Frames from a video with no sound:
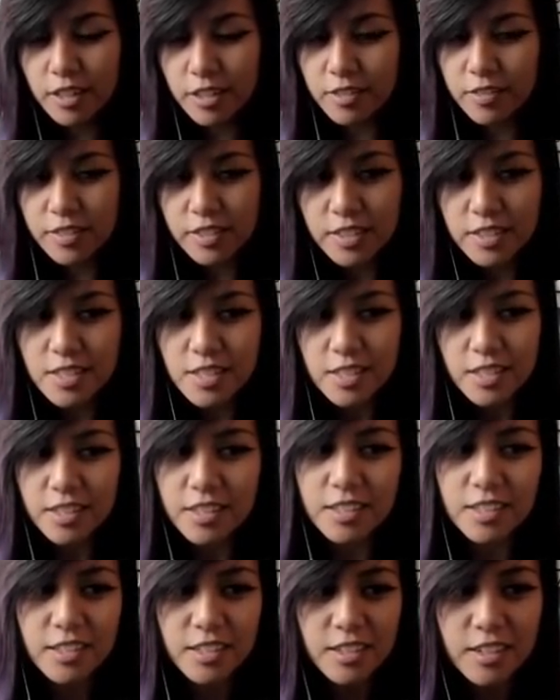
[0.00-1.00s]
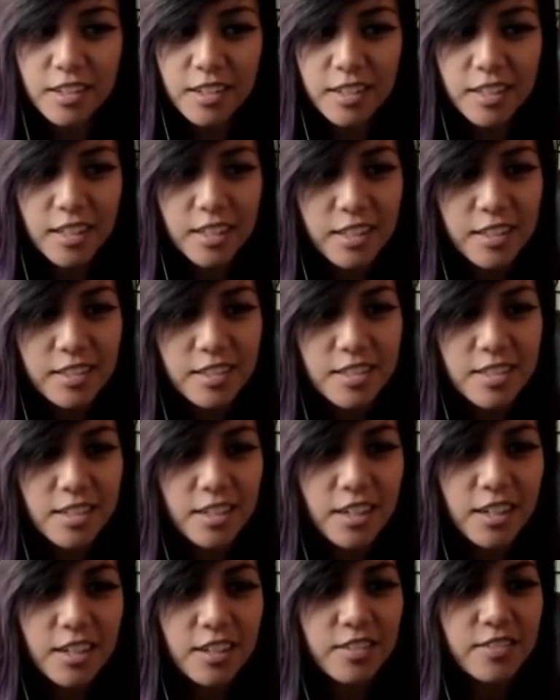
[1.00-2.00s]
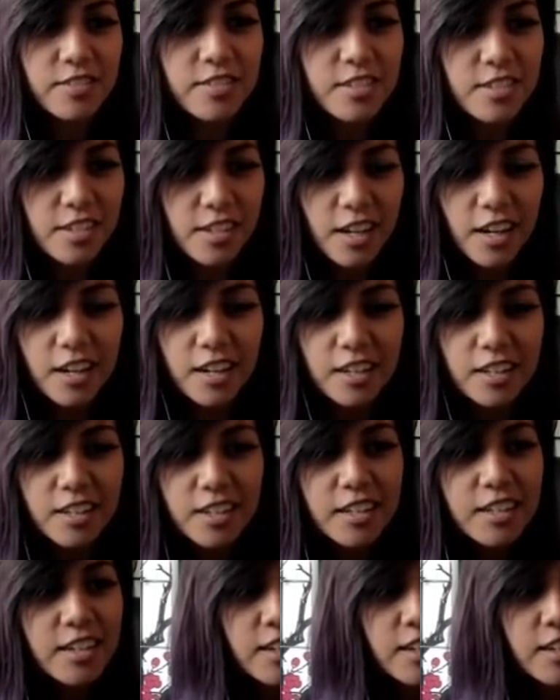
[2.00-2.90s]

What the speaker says: obviously, all that good stuff. So yeah.